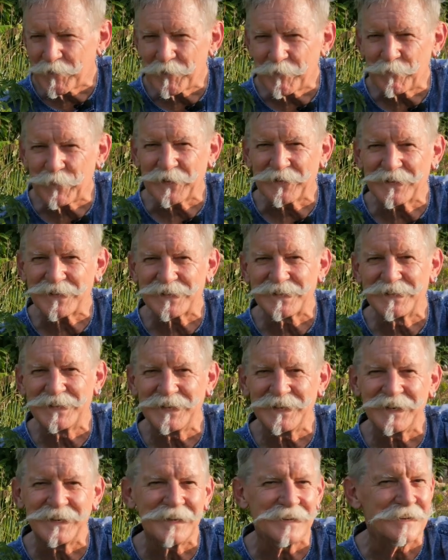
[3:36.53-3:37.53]
But this
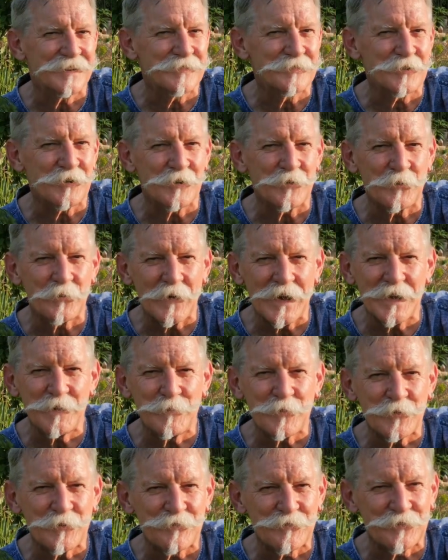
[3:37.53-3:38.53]
year, I've got way
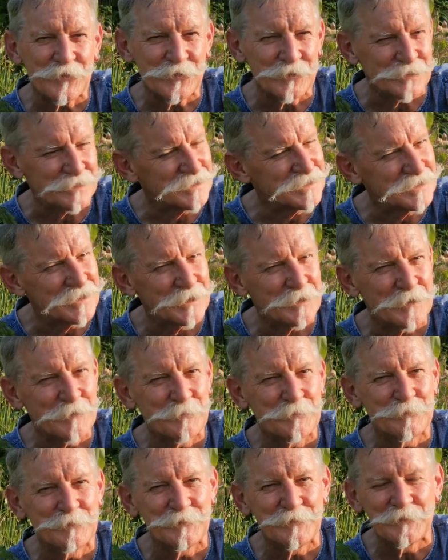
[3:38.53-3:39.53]
more fruit, so
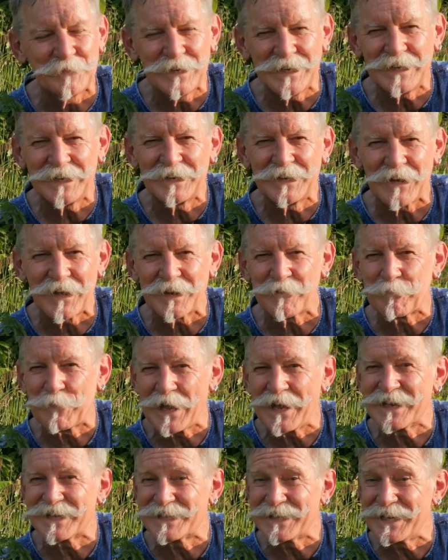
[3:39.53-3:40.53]
I'm really going to
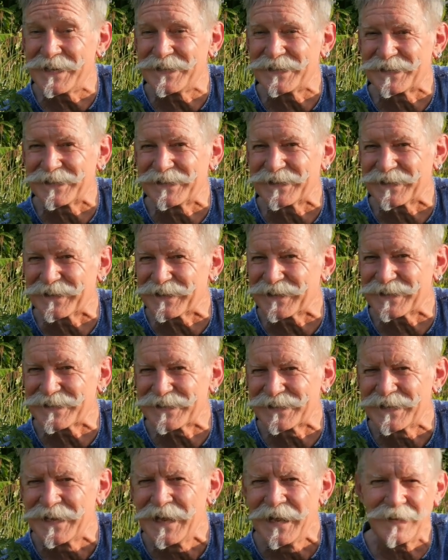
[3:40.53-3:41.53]
pay attention to
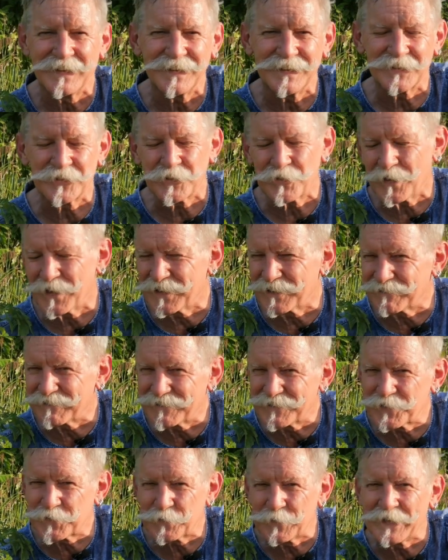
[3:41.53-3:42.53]
this and try and
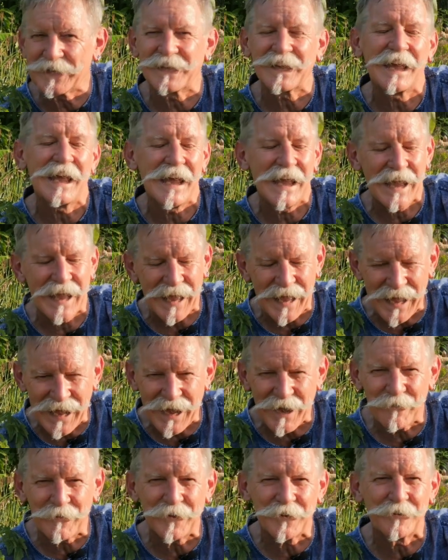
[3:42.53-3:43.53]
tweak
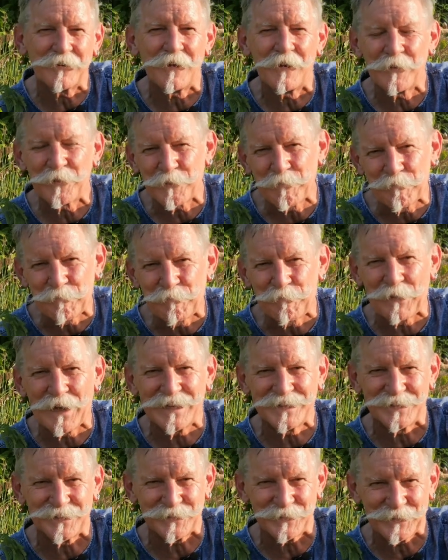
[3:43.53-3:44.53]
how I grow them
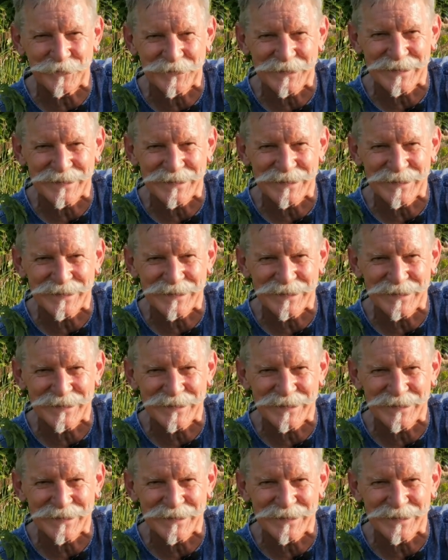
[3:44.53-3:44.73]
based on